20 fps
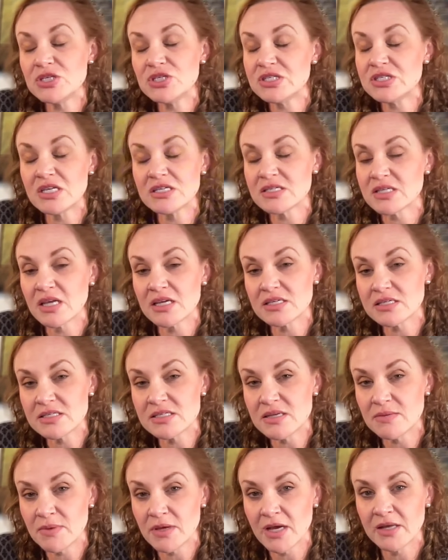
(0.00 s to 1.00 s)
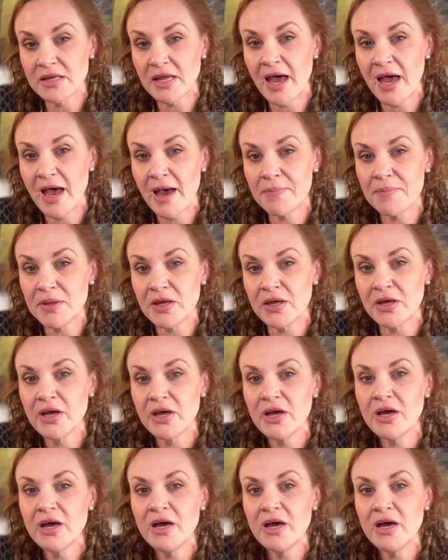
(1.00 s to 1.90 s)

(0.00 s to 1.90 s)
she doesn't like to see me unhappy,